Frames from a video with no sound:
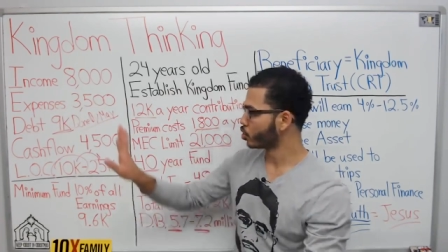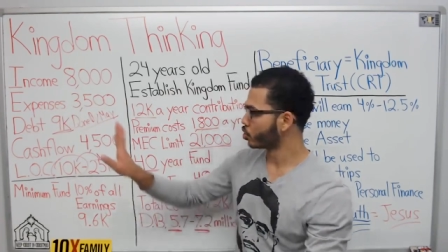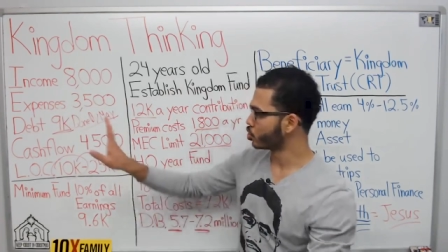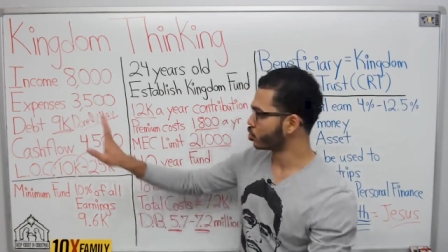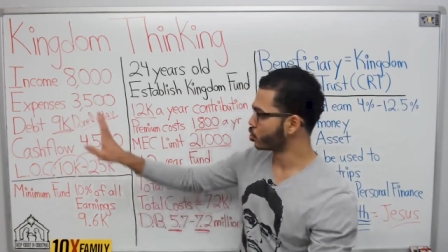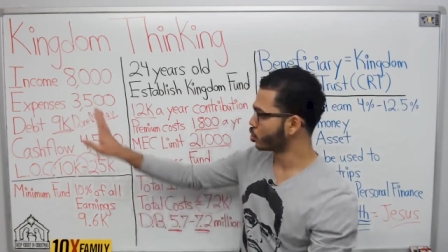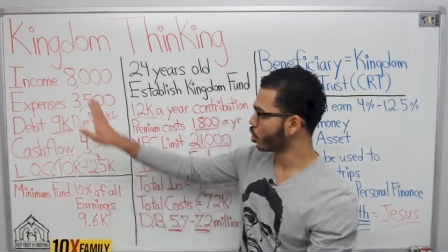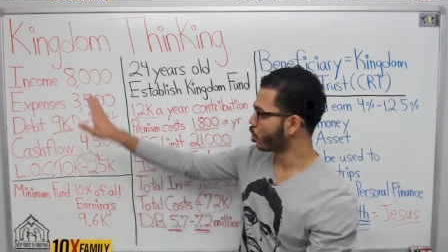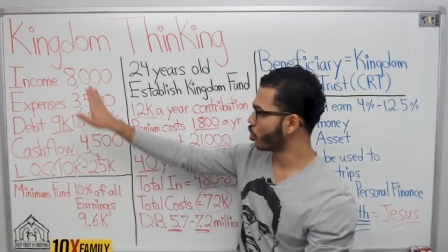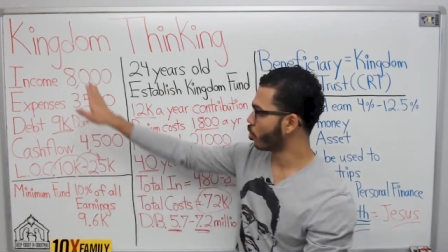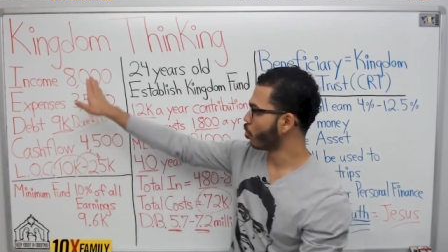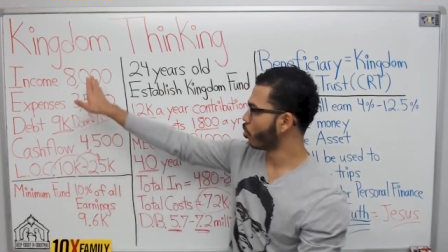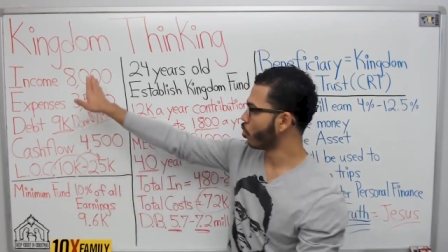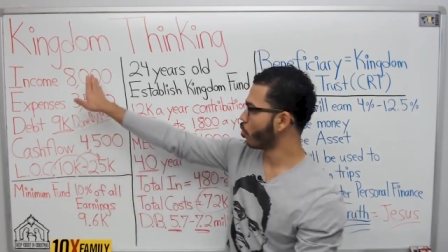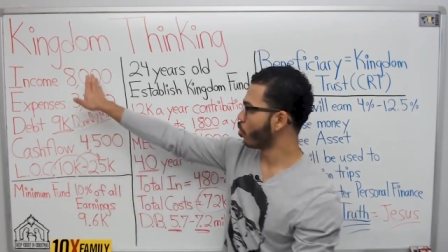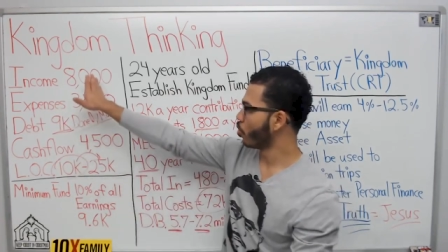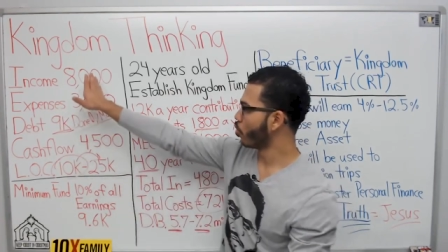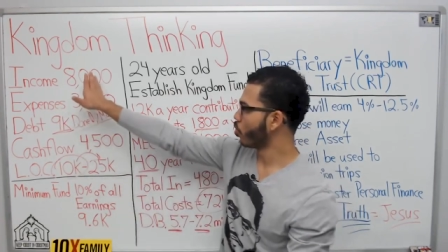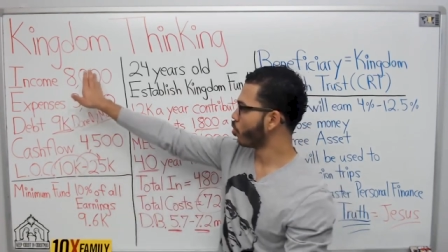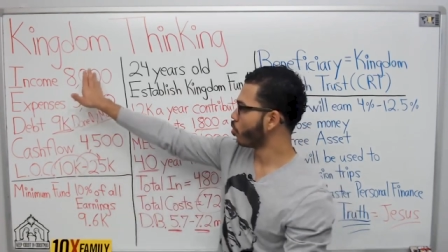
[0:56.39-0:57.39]
So,
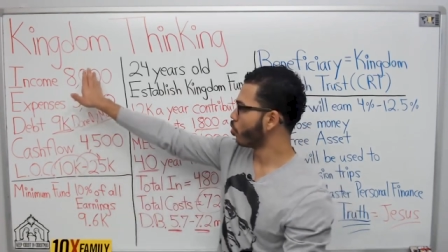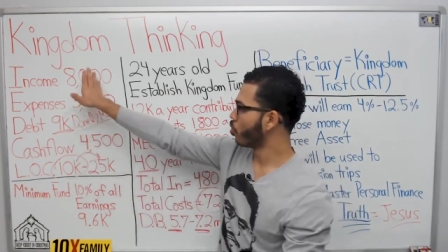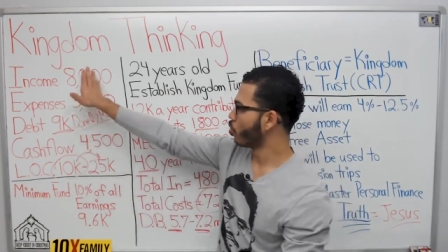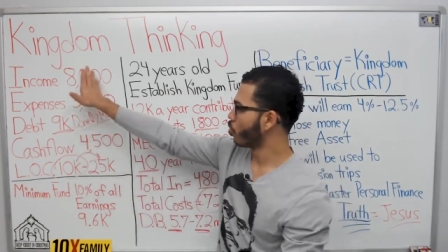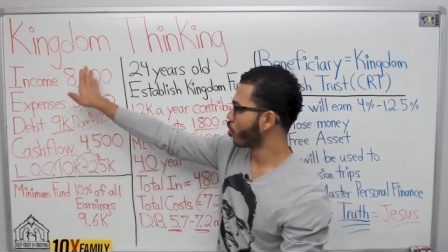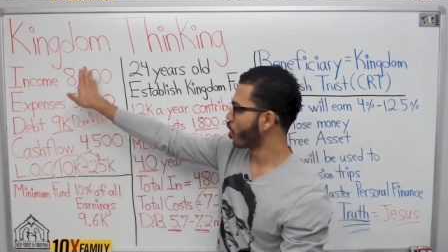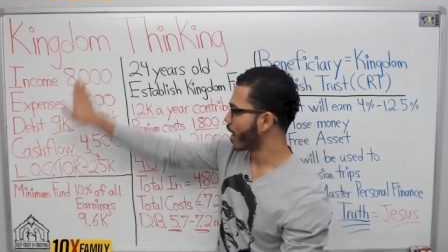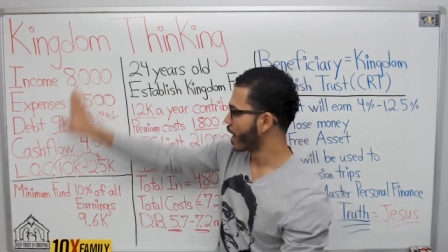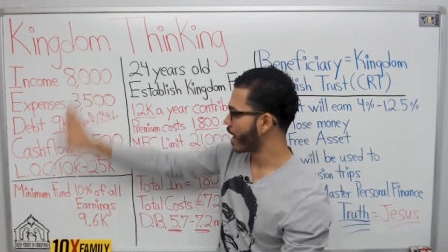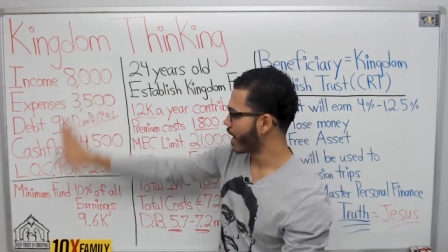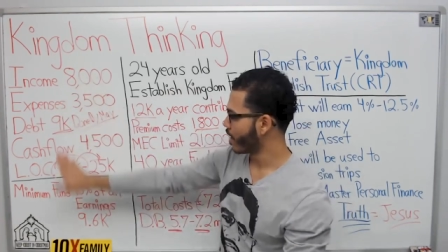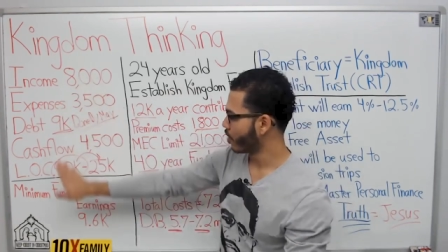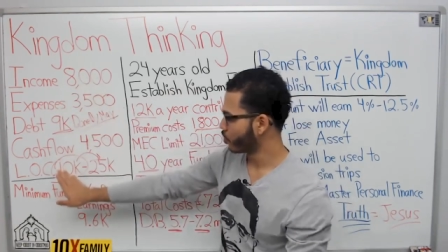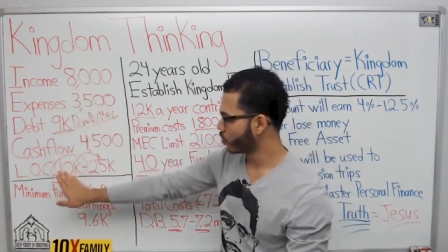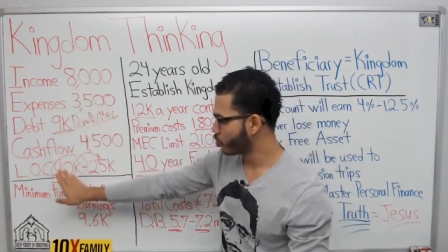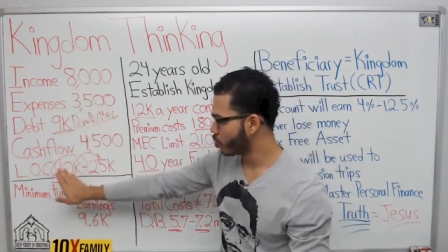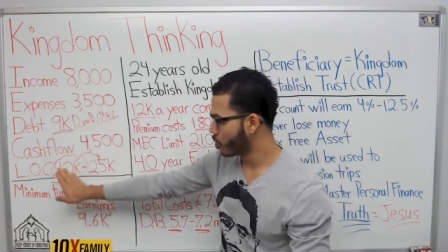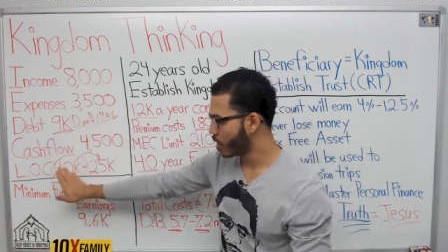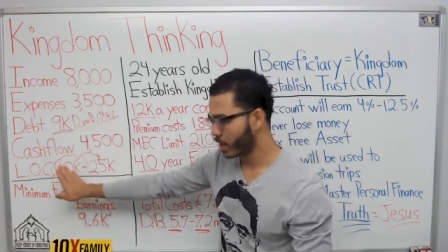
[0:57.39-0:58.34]
after